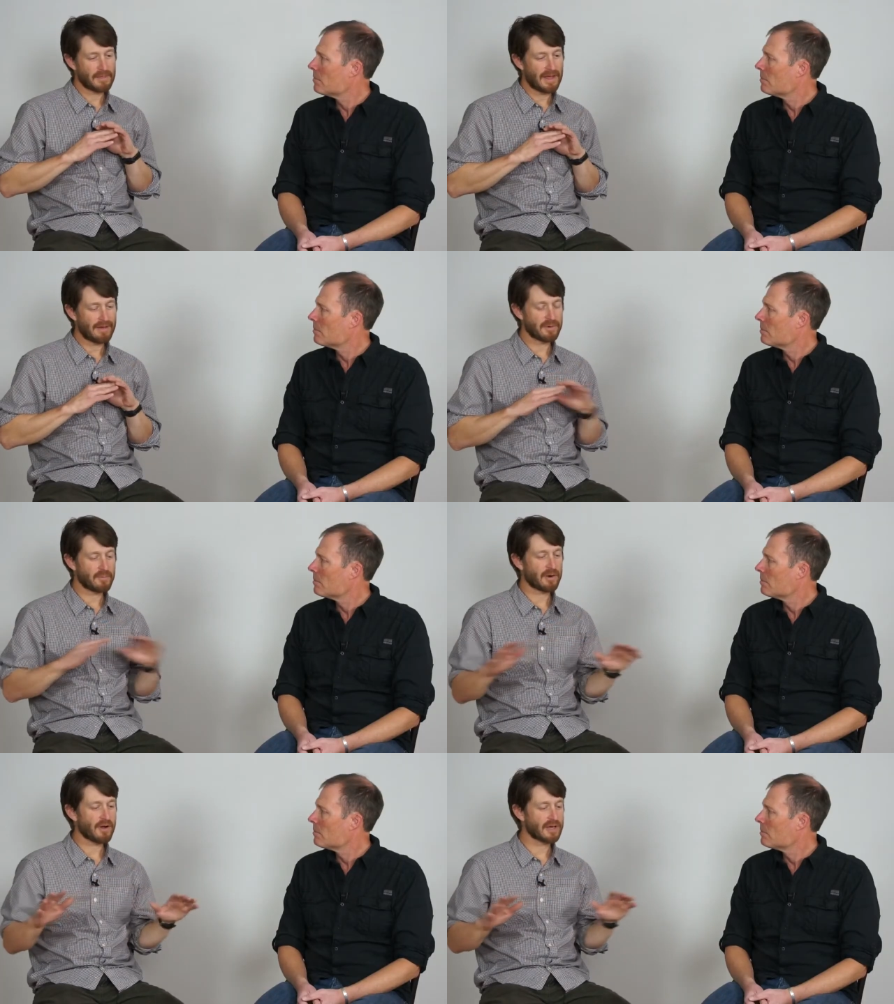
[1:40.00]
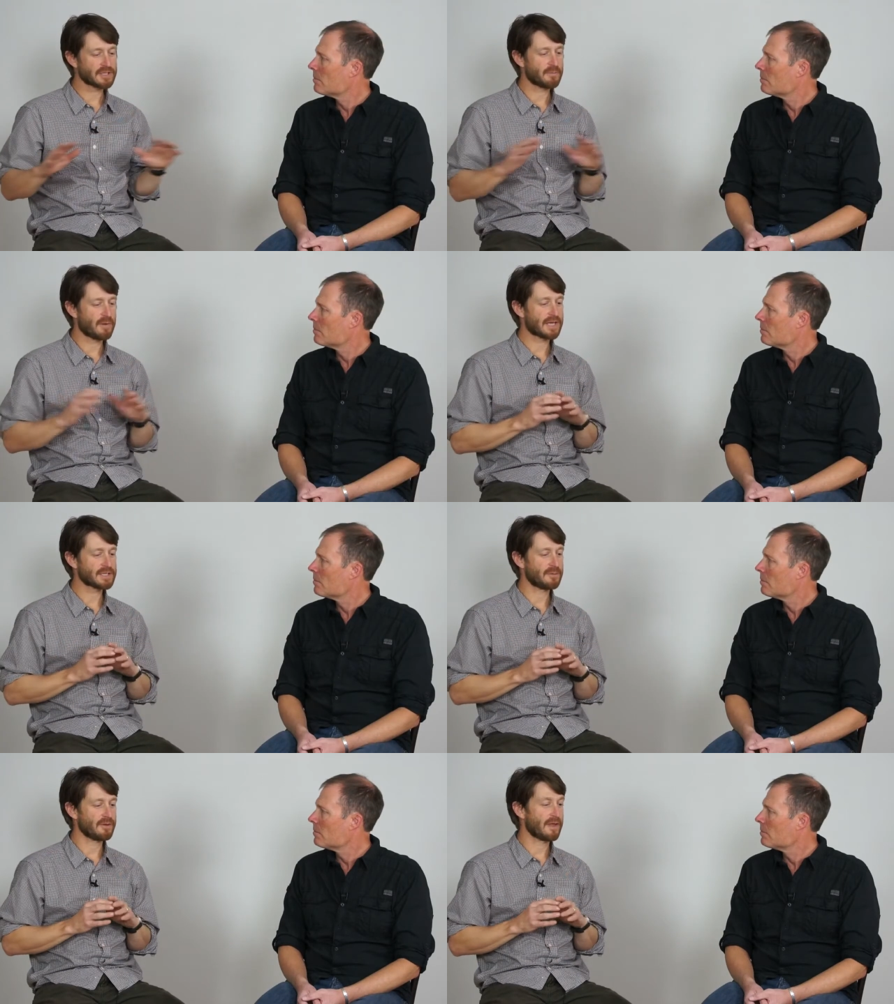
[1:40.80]
Speaker 1: every precaution
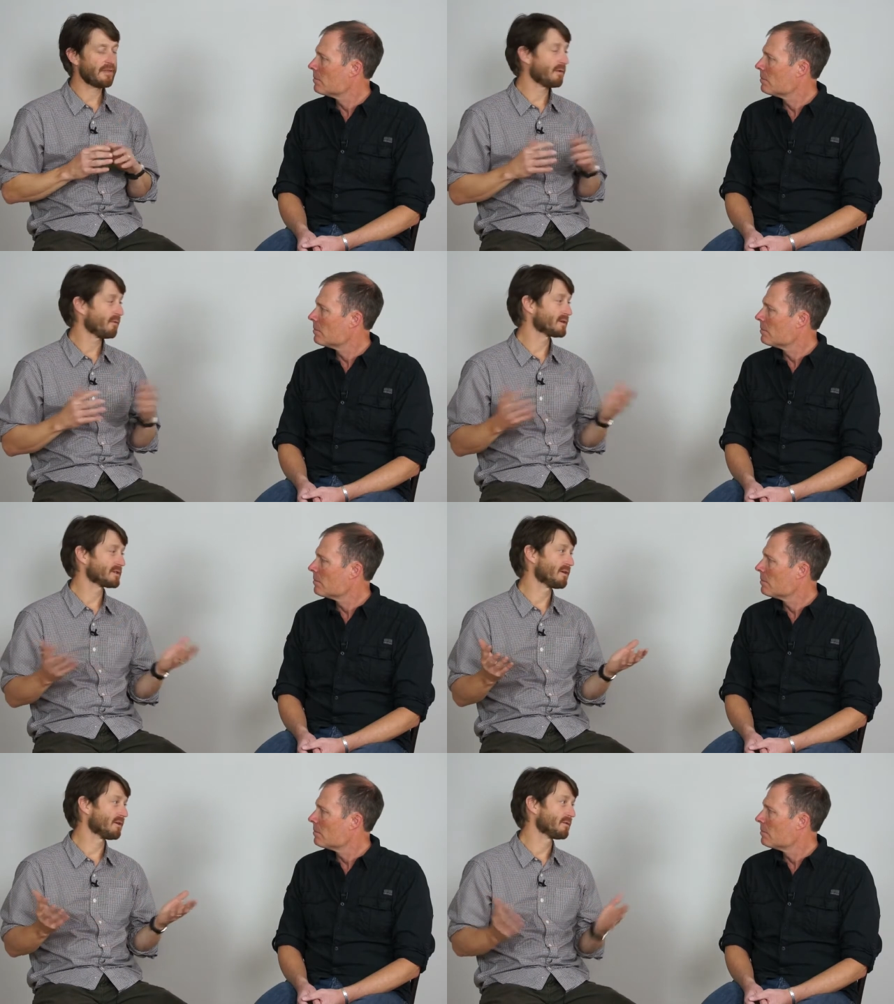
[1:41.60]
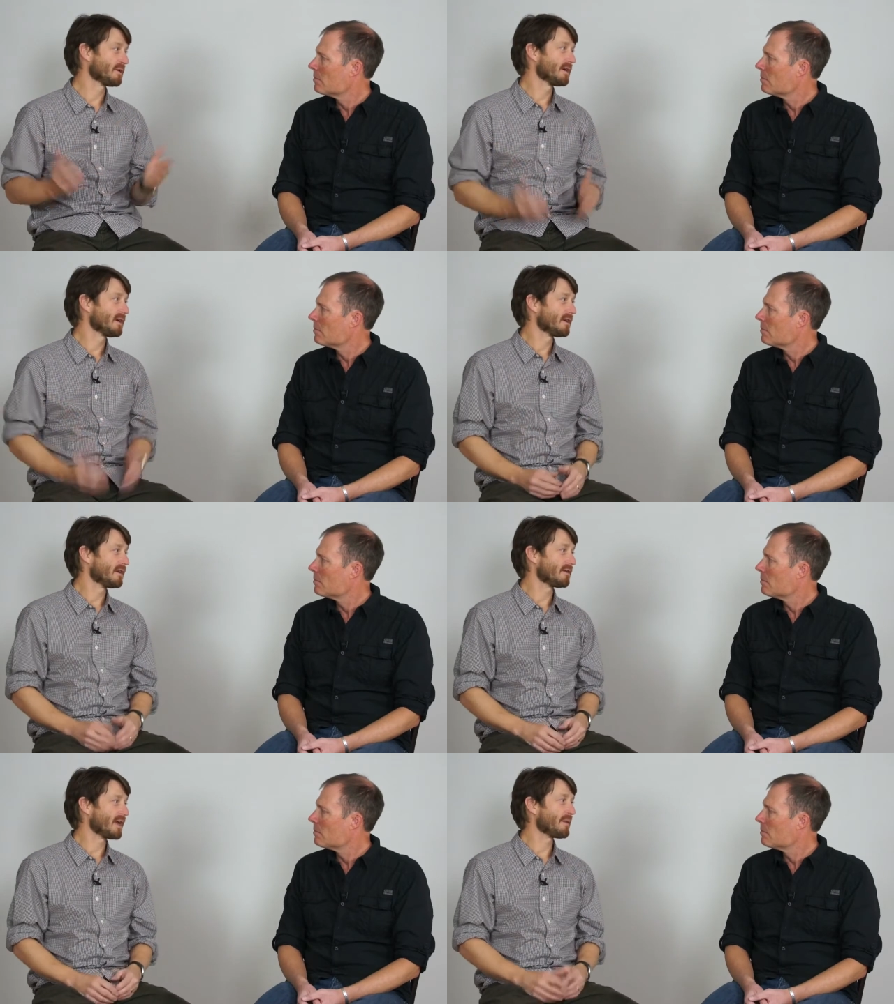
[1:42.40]
possible, and there was no
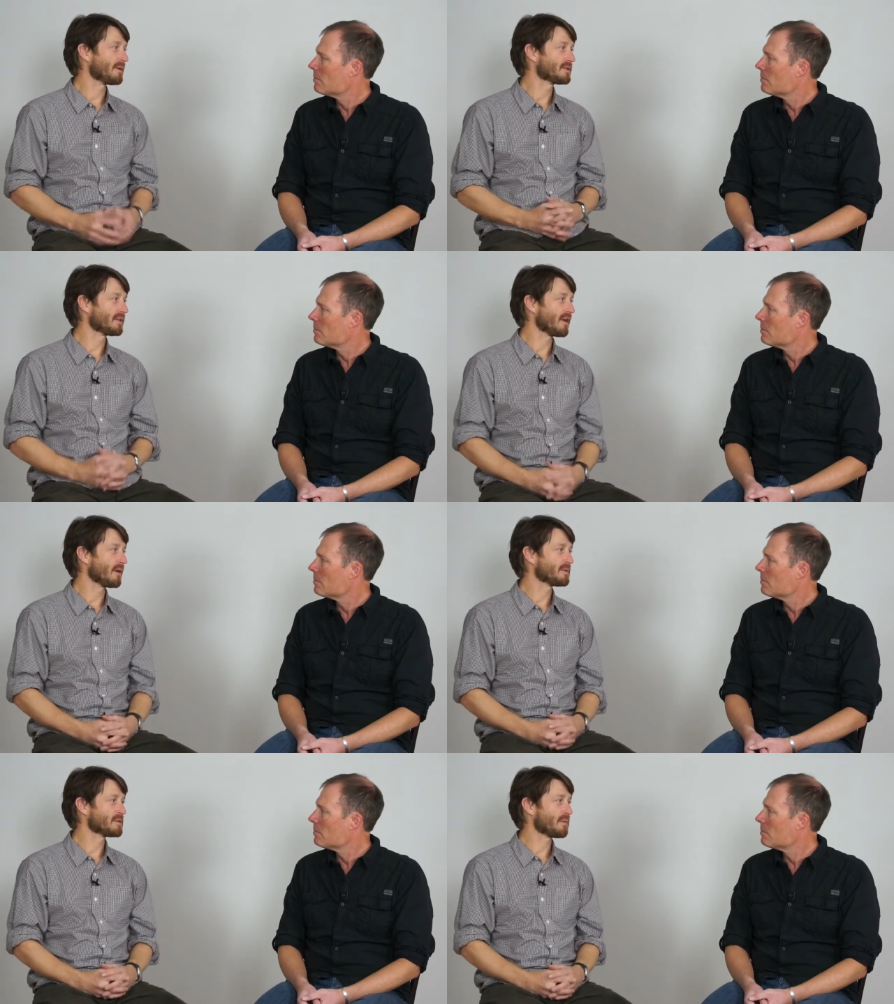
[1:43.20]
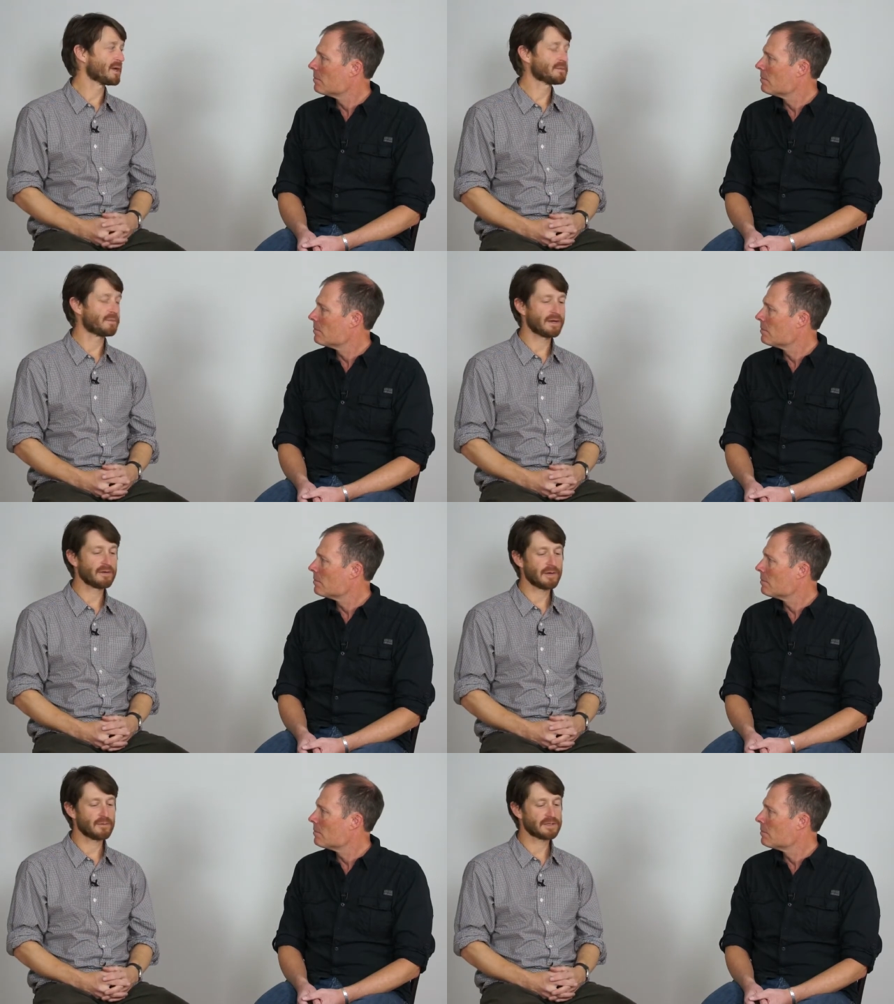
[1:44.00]
damage to the open space, but
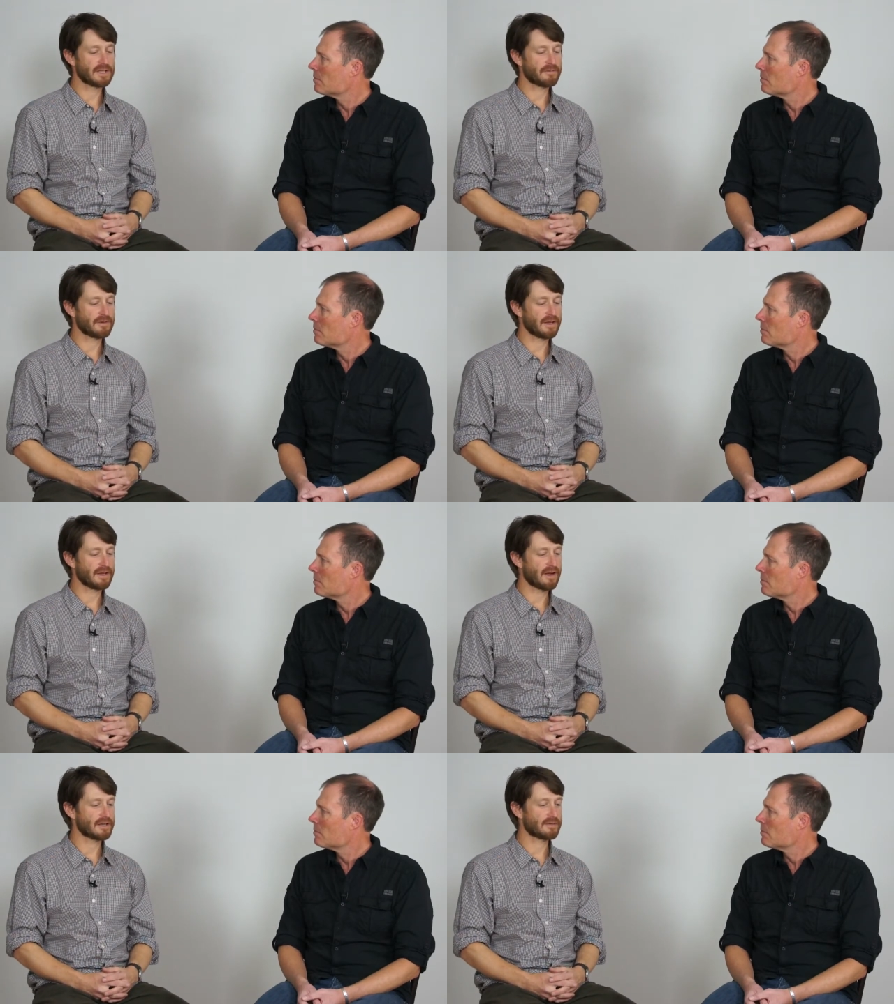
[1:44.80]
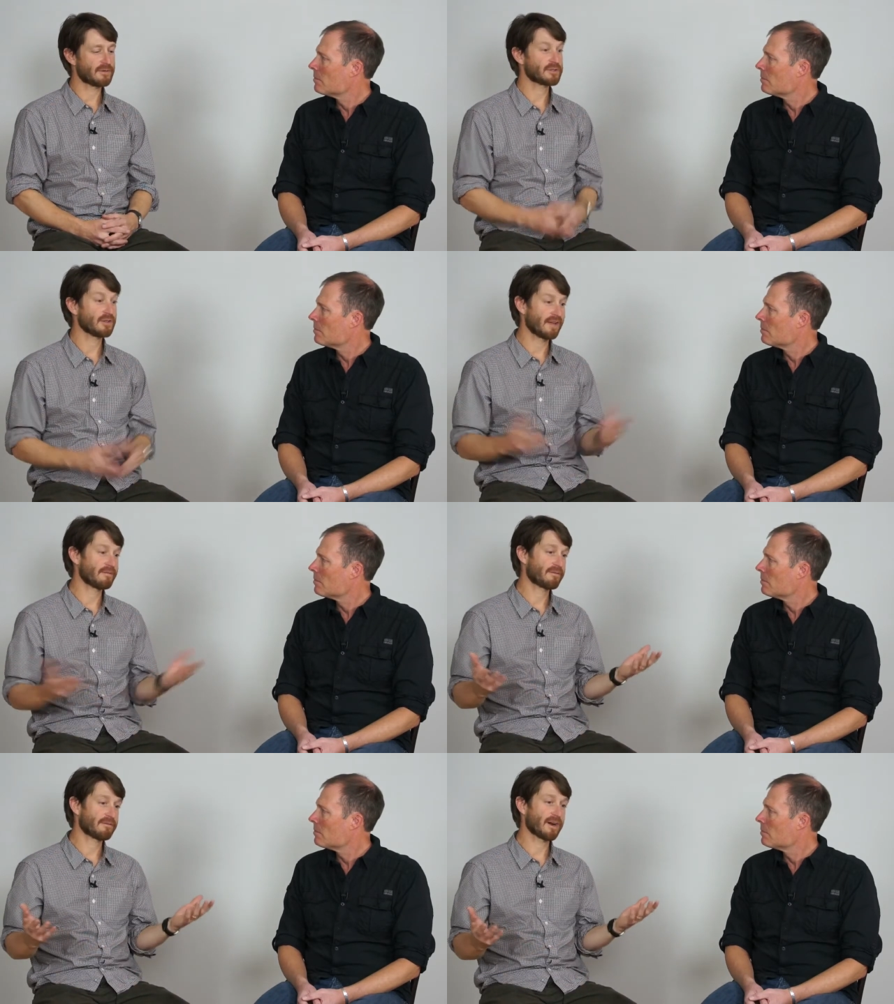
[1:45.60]
it was definitely controversial
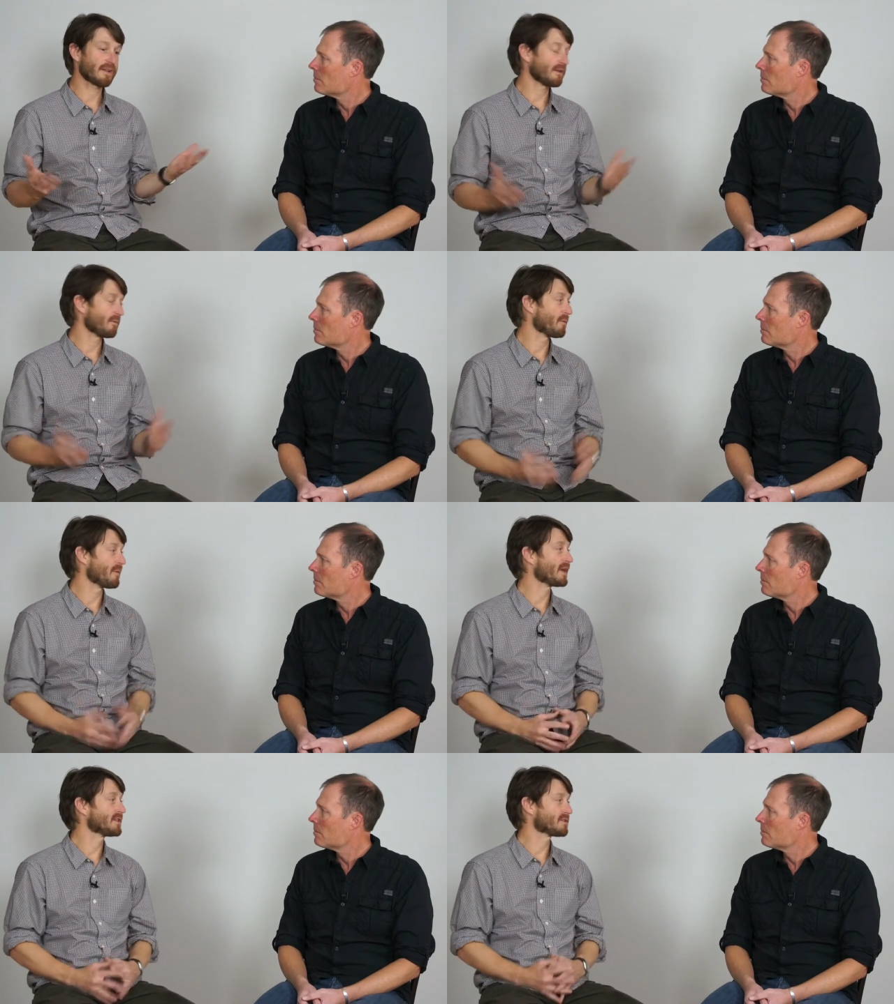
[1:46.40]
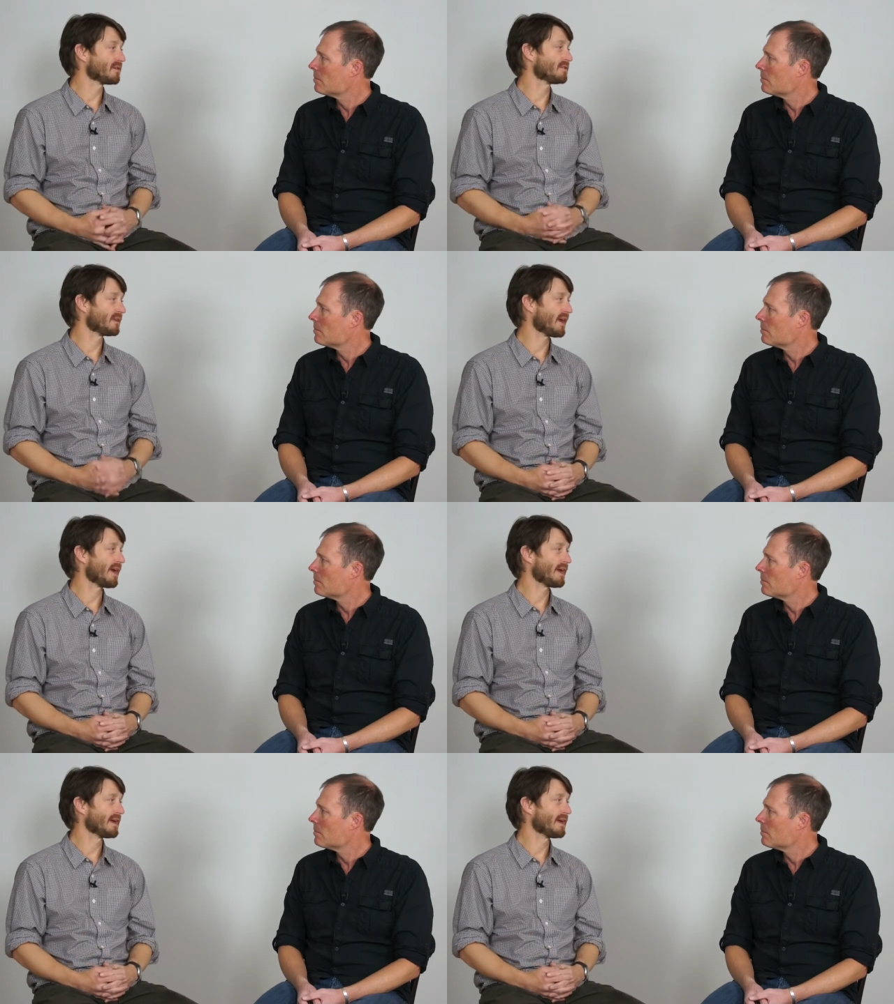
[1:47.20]
and frankly remains so today